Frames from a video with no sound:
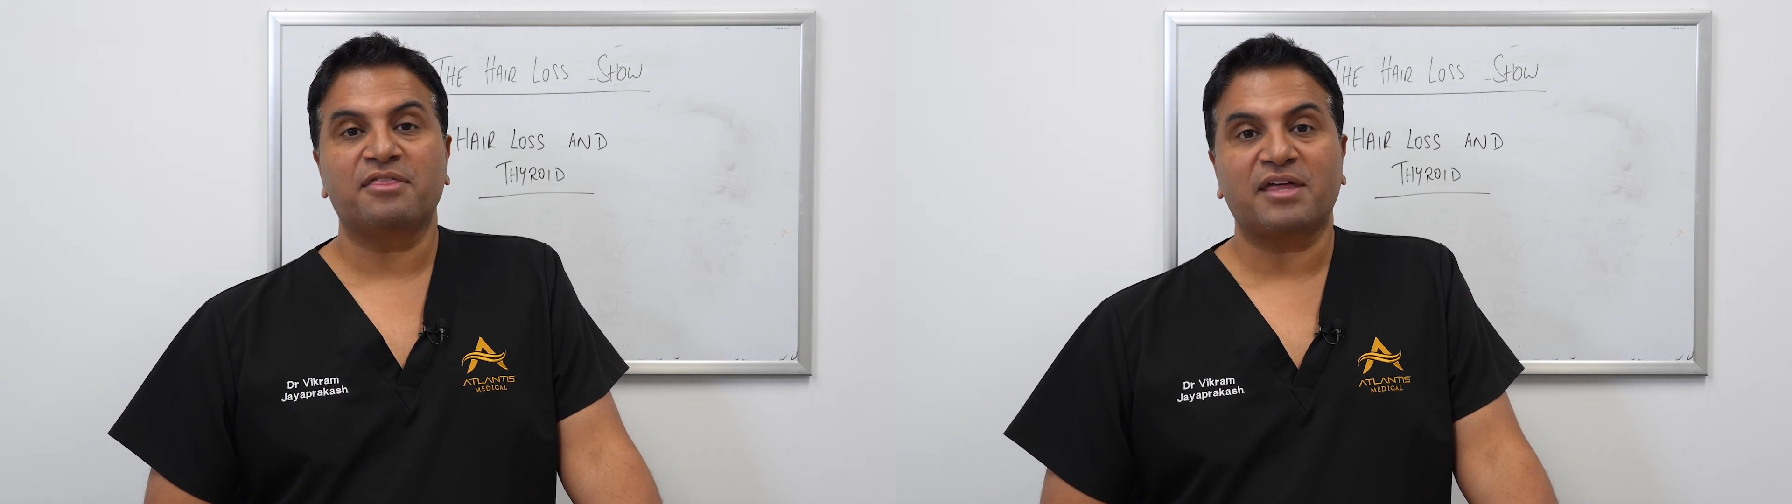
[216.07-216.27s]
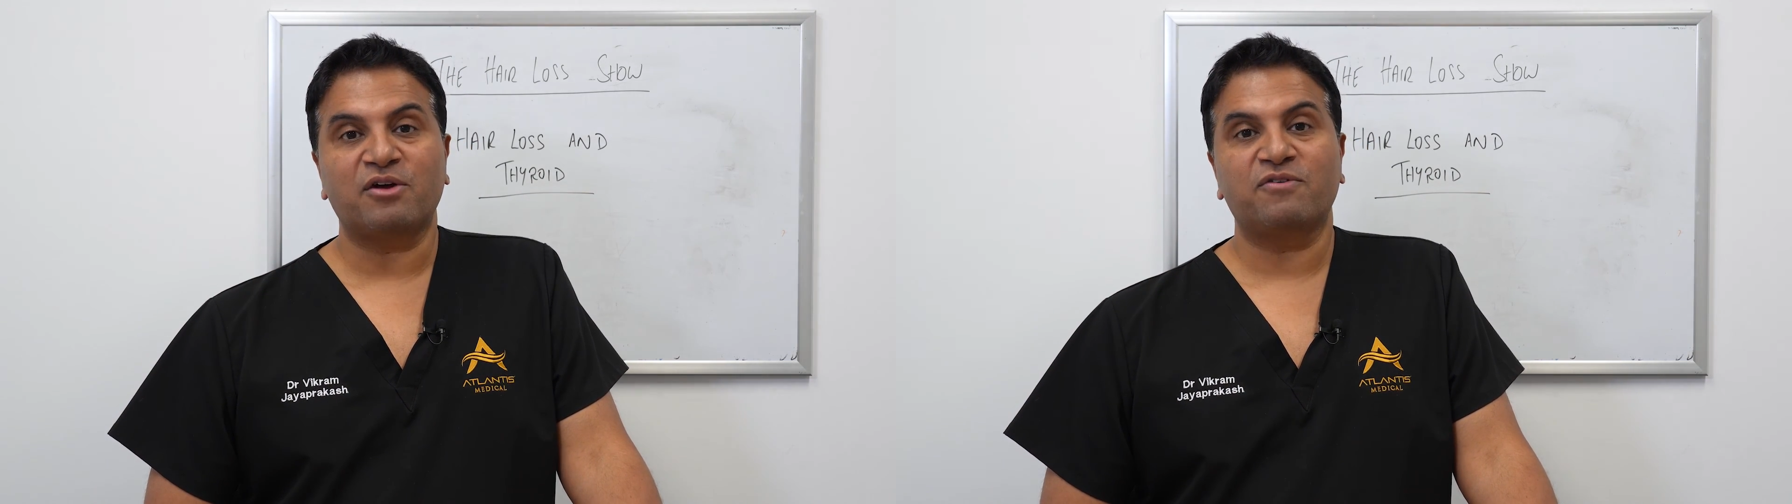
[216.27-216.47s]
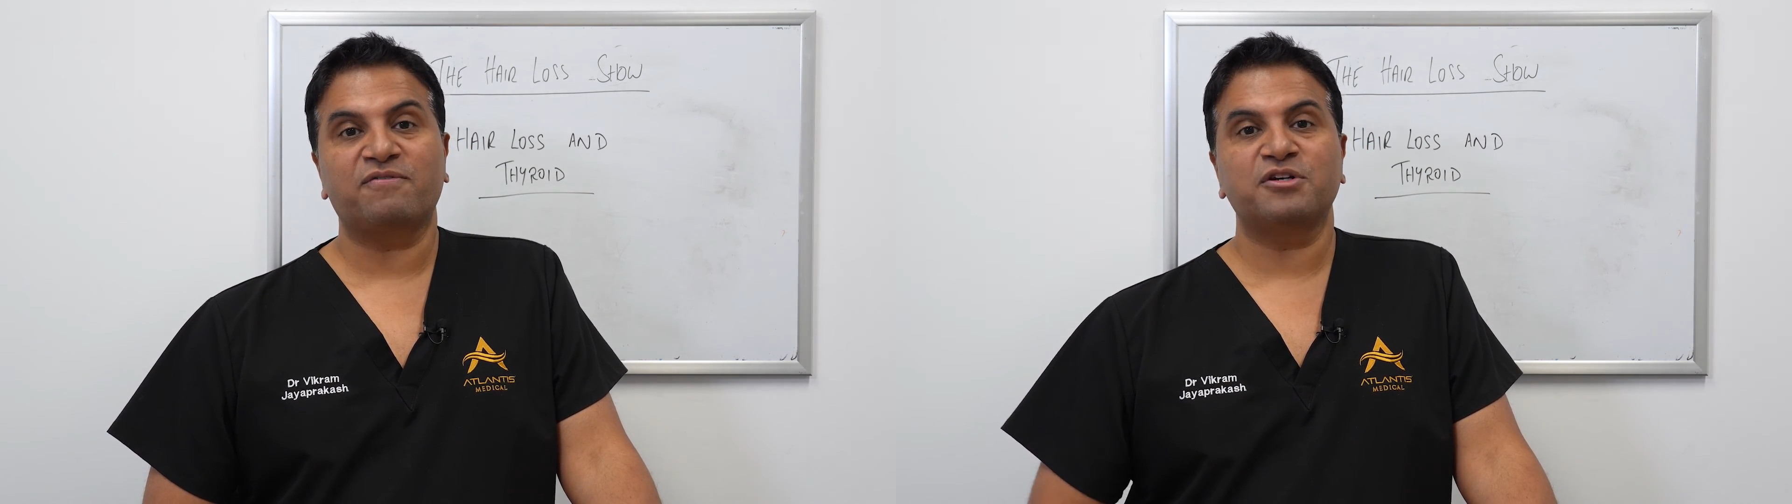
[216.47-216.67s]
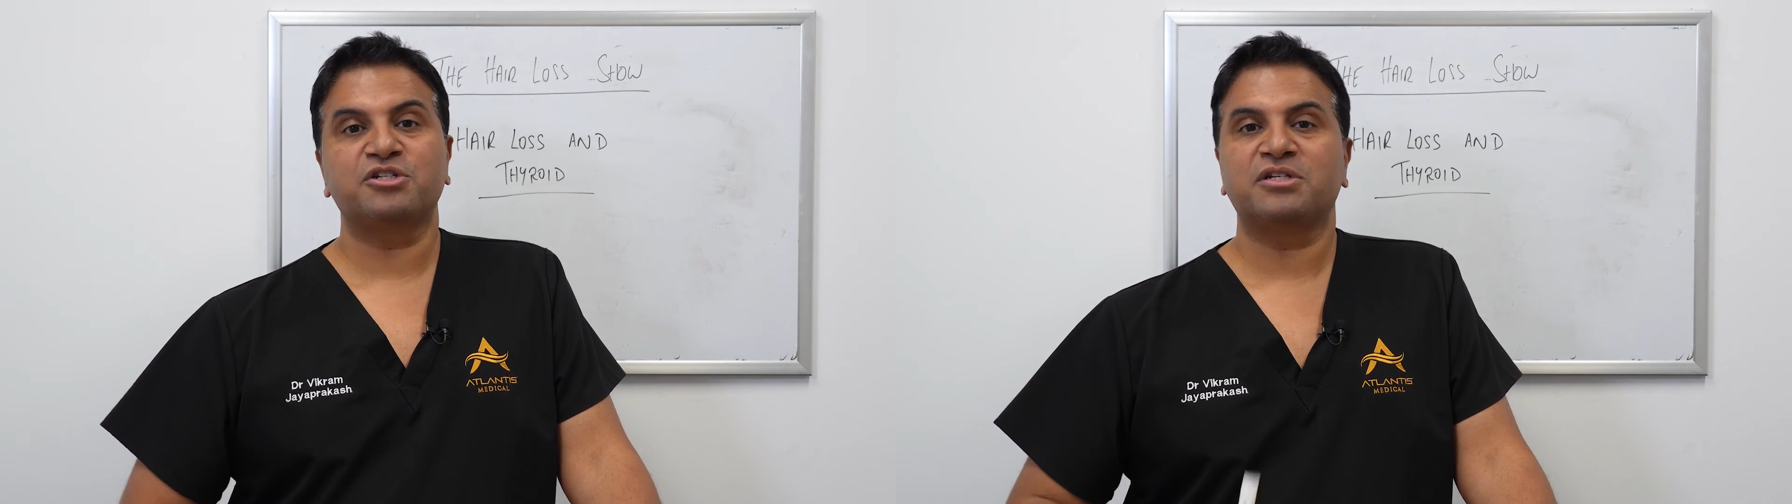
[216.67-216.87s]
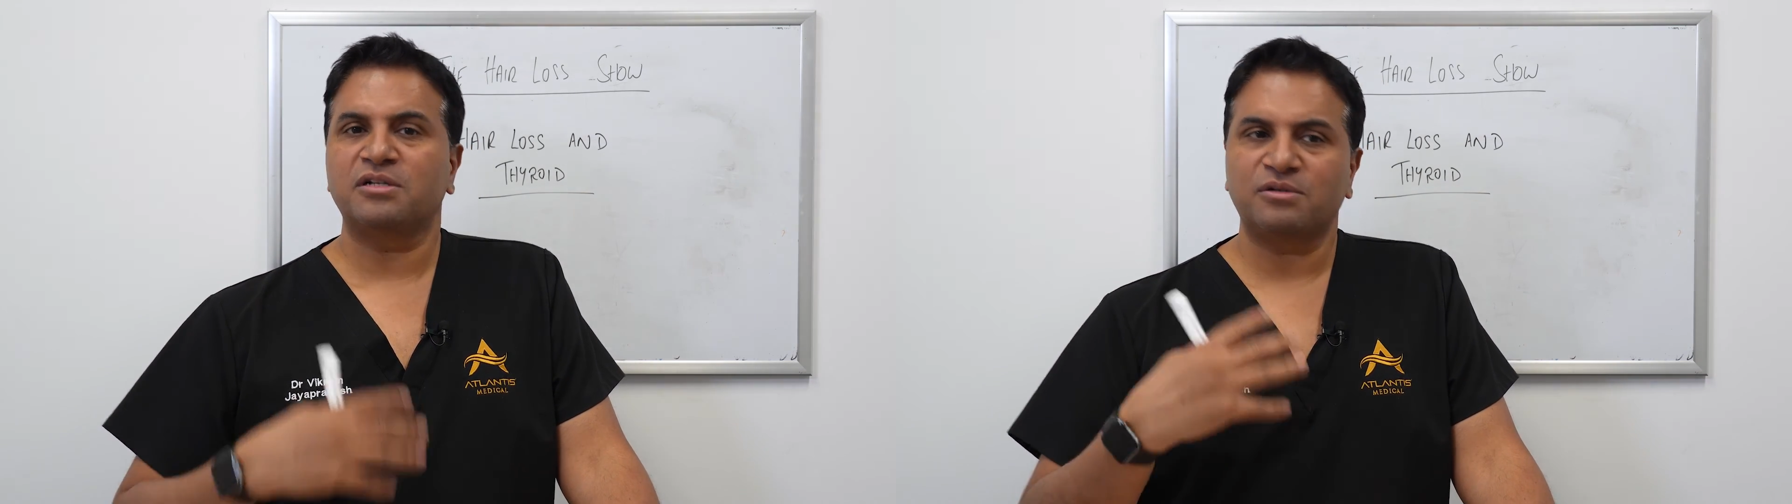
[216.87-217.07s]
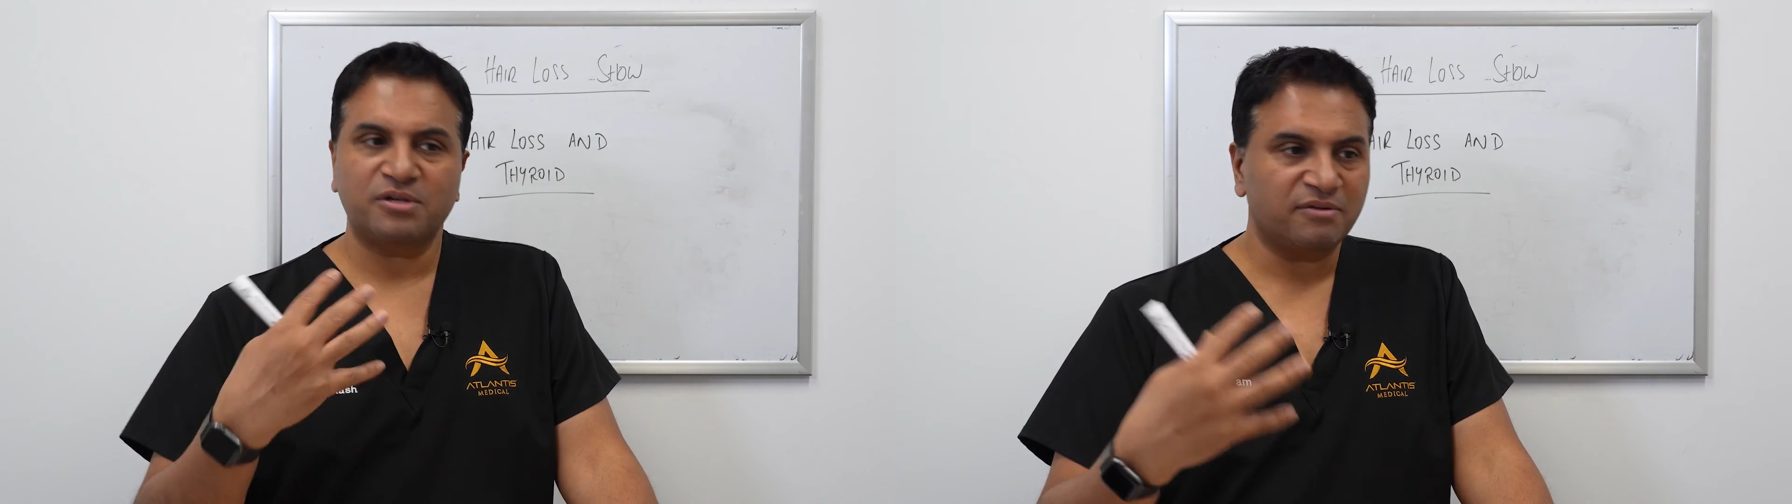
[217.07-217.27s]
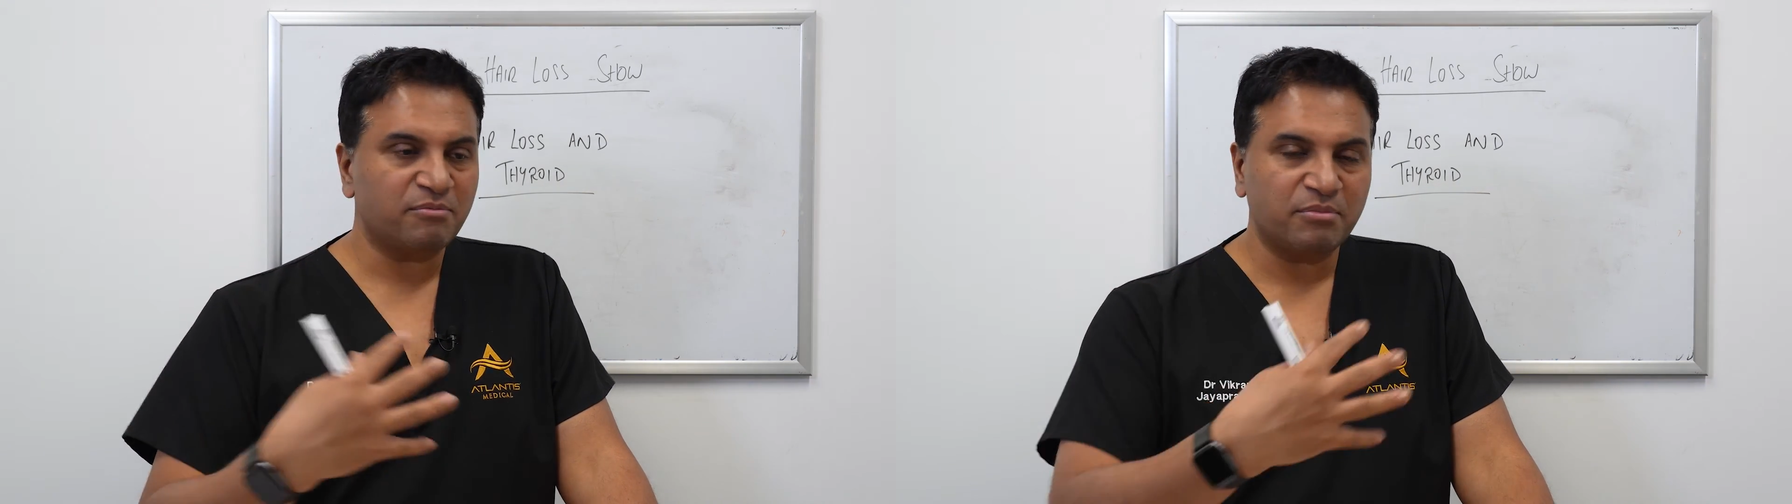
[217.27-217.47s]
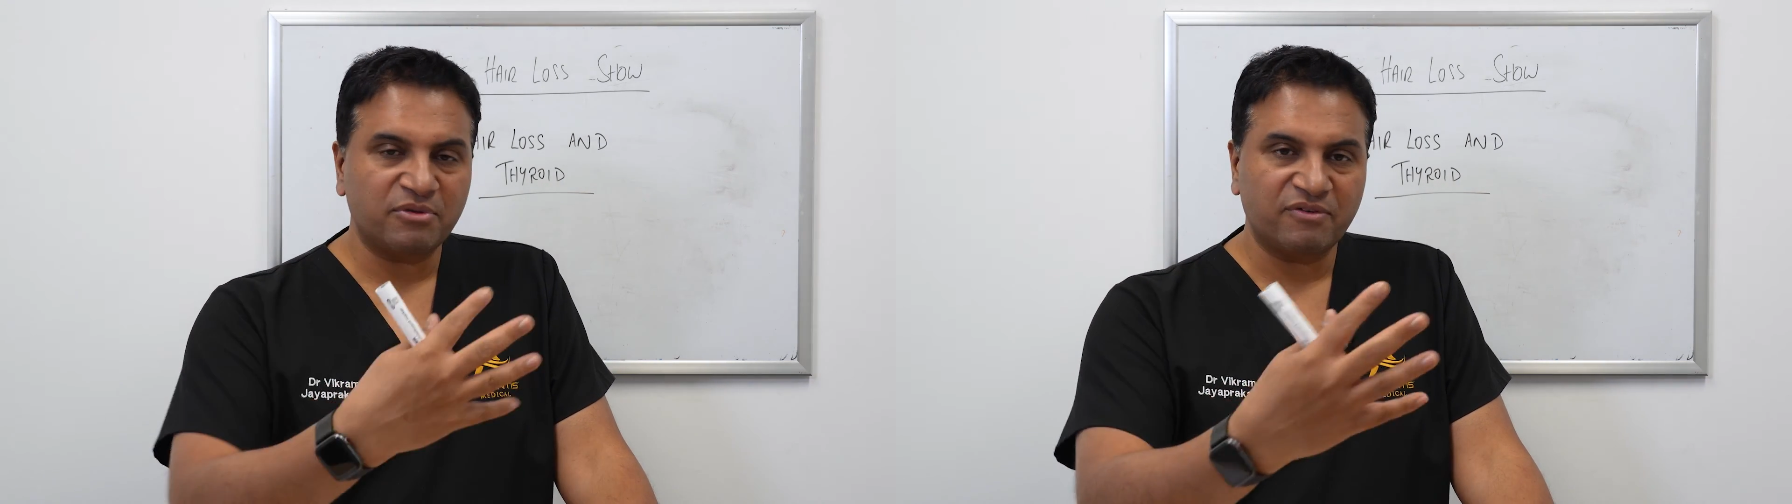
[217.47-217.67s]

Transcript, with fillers: thyroid function, including a,